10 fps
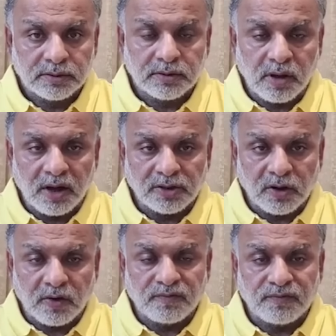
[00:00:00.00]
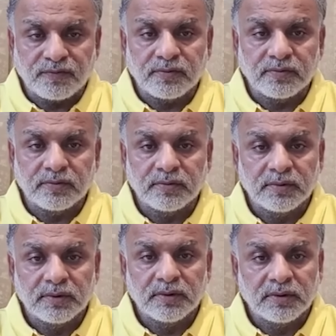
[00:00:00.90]
thought of
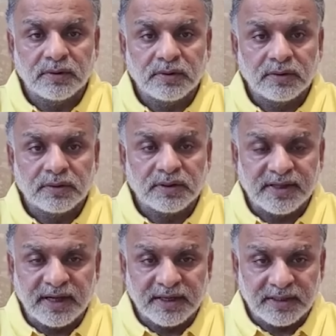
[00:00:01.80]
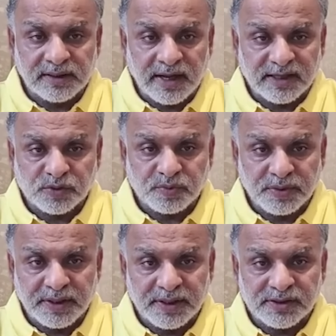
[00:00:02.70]
getting the
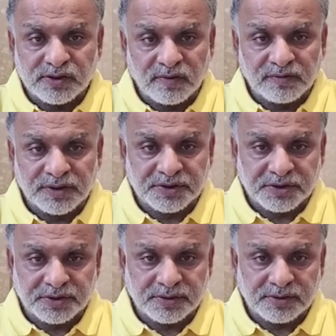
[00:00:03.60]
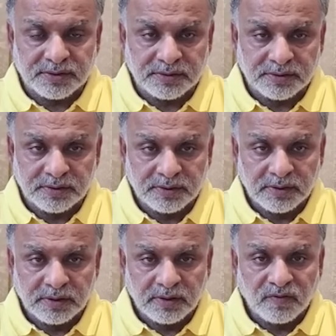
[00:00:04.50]
experience of this.
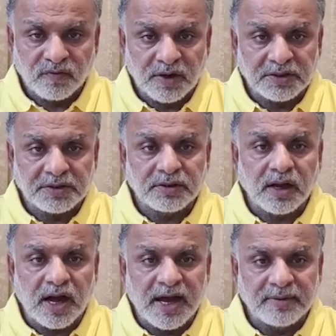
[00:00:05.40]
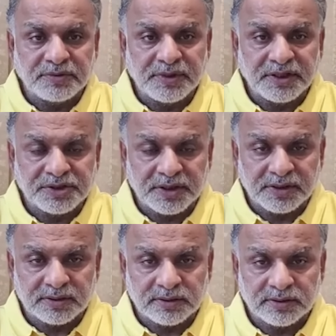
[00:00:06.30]
What I am
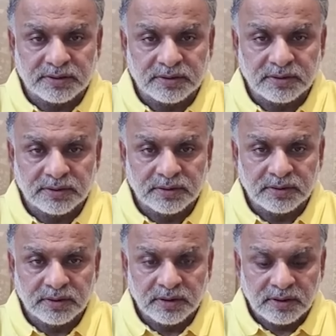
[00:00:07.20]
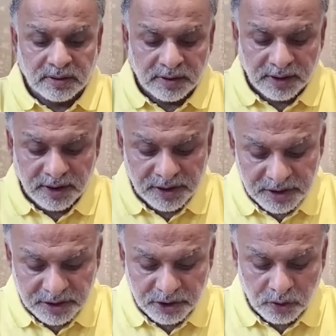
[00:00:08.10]
teaching, is
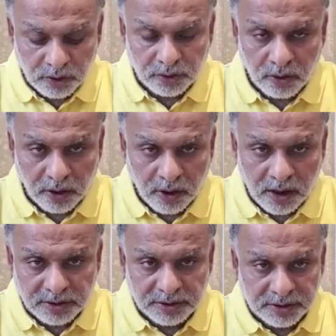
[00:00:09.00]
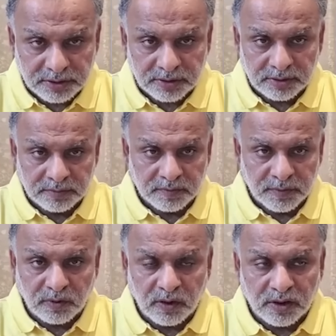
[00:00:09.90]
it truth or not?
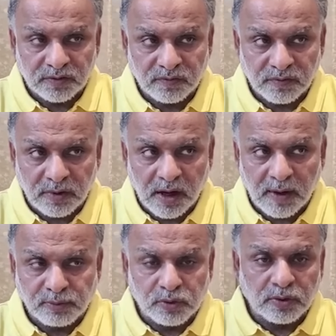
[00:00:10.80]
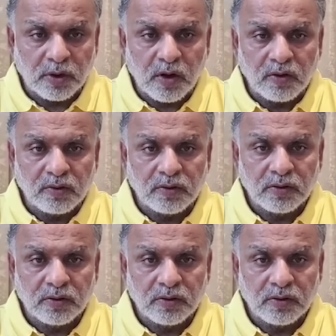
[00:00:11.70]
Because up to now,